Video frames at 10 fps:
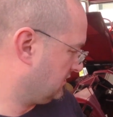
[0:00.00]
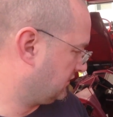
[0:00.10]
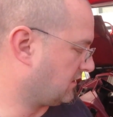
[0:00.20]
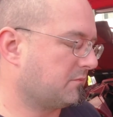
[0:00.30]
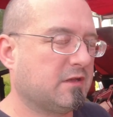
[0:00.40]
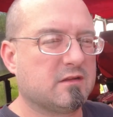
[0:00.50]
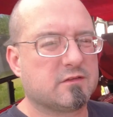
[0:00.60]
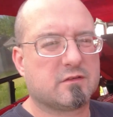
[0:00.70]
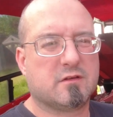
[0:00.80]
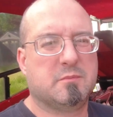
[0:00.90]
Side
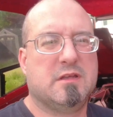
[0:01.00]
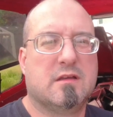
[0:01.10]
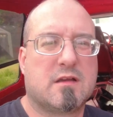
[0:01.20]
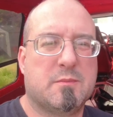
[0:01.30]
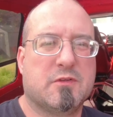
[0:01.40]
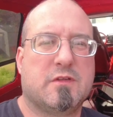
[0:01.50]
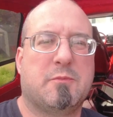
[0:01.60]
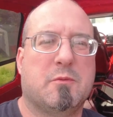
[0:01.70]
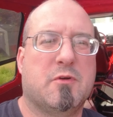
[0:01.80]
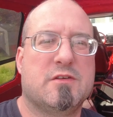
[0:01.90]
panels are going to be a couple
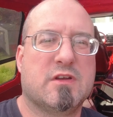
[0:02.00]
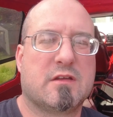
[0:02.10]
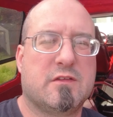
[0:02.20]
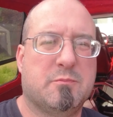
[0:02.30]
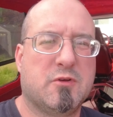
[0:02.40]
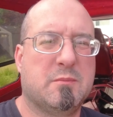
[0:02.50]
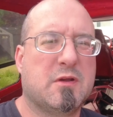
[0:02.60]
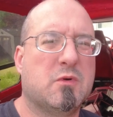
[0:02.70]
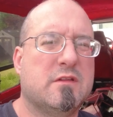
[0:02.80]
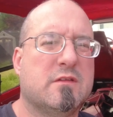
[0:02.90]
separate projects, pretty
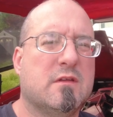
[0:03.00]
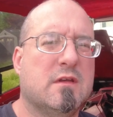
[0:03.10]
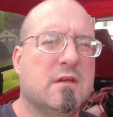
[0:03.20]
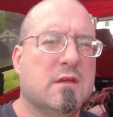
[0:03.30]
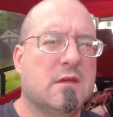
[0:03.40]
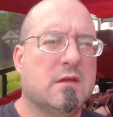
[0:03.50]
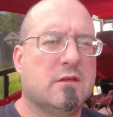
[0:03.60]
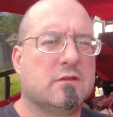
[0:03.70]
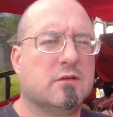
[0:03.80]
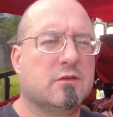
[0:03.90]
big ones.
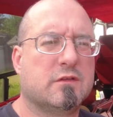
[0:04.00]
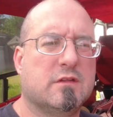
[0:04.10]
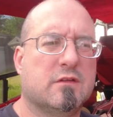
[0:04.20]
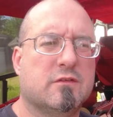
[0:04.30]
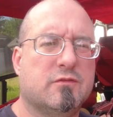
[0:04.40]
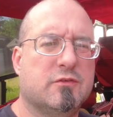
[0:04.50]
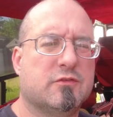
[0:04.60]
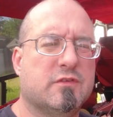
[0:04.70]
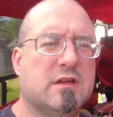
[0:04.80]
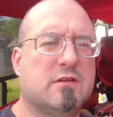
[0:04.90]
So you'll see those in
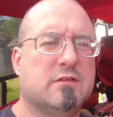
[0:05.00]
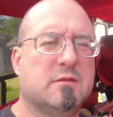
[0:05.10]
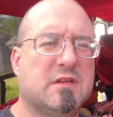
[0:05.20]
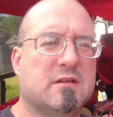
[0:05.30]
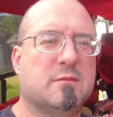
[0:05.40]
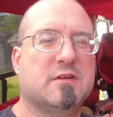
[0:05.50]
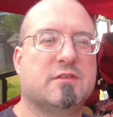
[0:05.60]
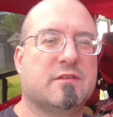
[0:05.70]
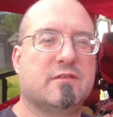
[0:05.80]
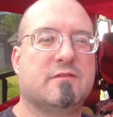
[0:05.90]
future videos. In the meantime, I
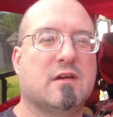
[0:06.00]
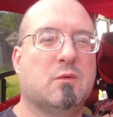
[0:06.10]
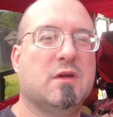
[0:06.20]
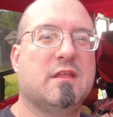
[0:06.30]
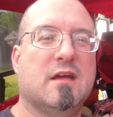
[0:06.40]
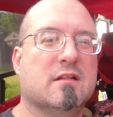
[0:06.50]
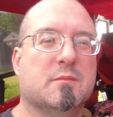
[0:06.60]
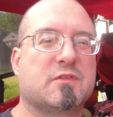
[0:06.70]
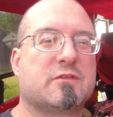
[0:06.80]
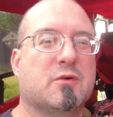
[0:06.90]
just have to figure out where the hell
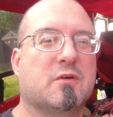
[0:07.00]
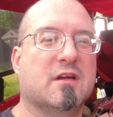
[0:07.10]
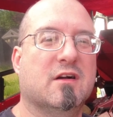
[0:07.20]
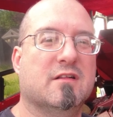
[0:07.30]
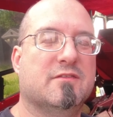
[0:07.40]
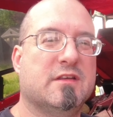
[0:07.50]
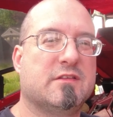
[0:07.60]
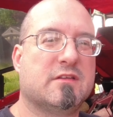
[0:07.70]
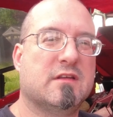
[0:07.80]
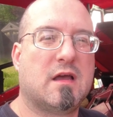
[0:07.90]
I'm storing all of
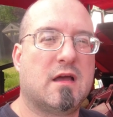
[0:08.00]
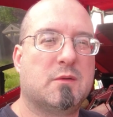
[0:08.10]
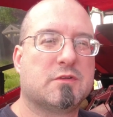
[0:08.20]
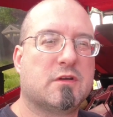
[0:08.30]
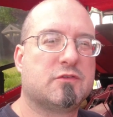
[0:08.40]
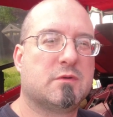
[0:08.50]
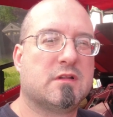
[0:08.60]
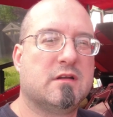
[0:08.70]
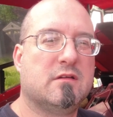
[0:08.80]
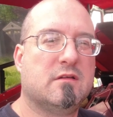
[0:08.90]
this. I will talk to you
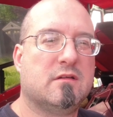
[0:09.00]
all later.